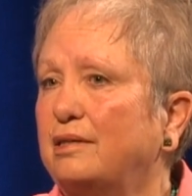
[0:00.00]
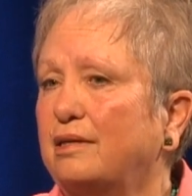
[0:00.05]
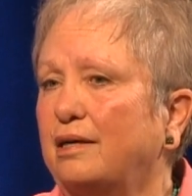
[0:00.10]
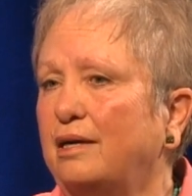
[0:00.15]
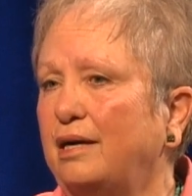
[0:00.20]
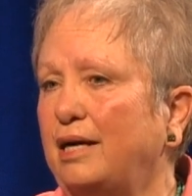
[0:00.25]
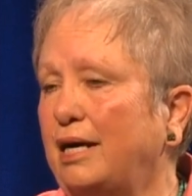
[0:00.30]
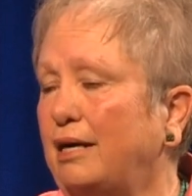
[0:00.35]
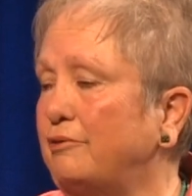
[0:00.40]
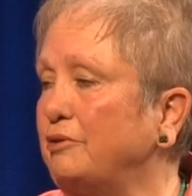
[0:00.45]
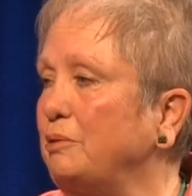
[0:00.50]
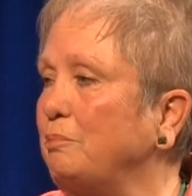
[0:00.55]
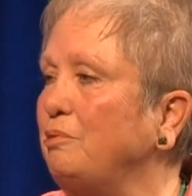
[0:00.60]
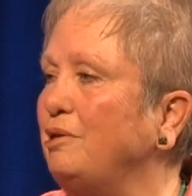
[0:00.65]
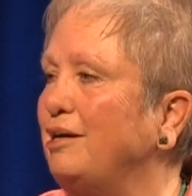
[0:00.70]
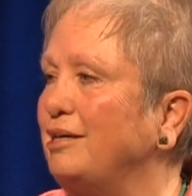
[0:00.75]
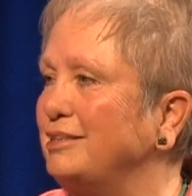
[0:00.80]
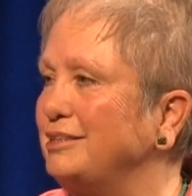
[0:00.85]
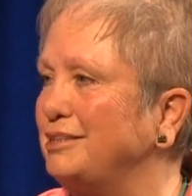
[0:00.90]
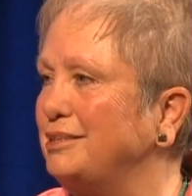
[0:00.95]
how it
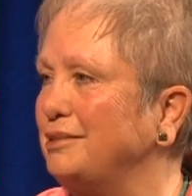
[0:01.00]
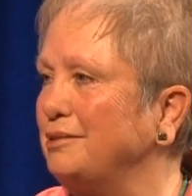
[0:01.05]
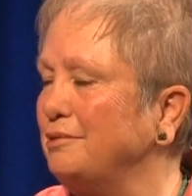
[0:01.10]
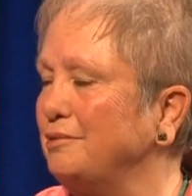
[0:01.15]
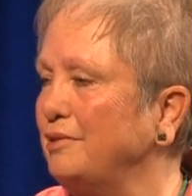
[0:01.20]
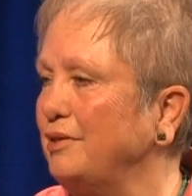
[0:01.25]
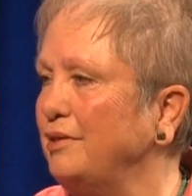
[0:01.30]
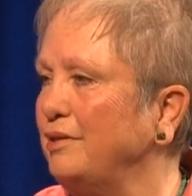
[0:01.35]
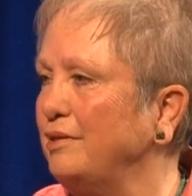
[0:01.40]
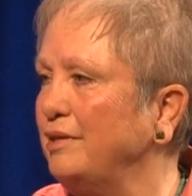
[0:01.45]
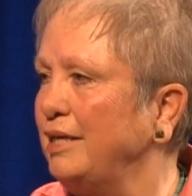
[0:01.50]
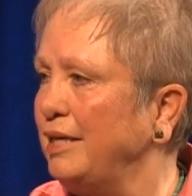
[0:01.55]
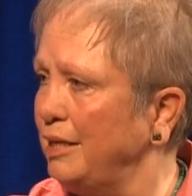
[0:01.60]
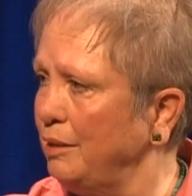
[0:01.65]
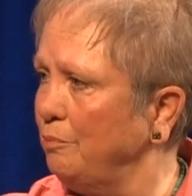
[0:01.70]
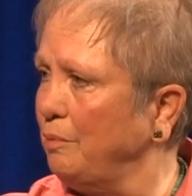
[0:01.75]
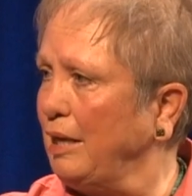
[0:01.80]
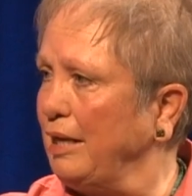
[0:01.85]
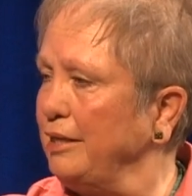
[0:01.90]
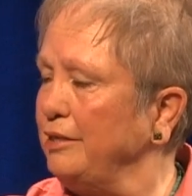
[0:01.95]
applies to
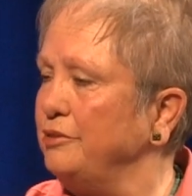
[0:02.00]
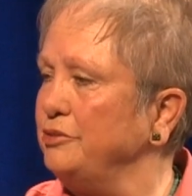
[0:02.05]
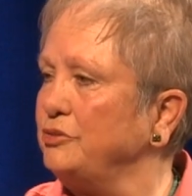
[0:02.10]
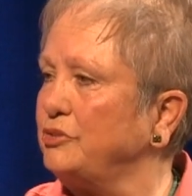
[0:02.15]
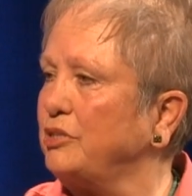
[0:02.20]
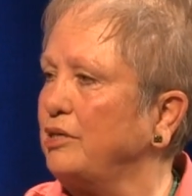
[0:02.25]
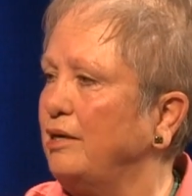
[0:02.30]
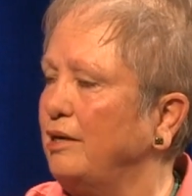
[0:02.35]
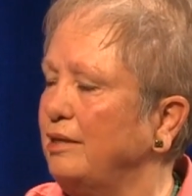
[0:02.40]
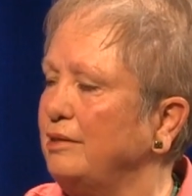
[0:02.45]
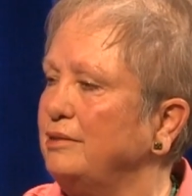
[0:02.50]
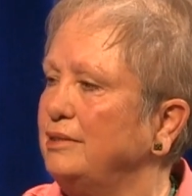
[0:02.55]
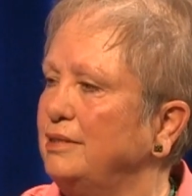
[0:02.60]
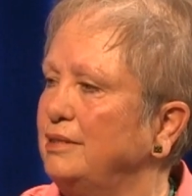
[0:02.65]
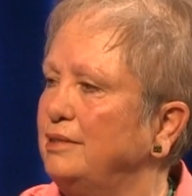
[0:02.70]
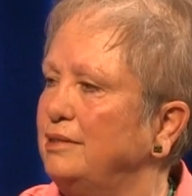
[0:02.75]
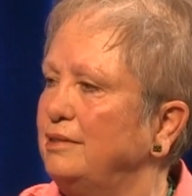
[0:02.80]
anybody who's got,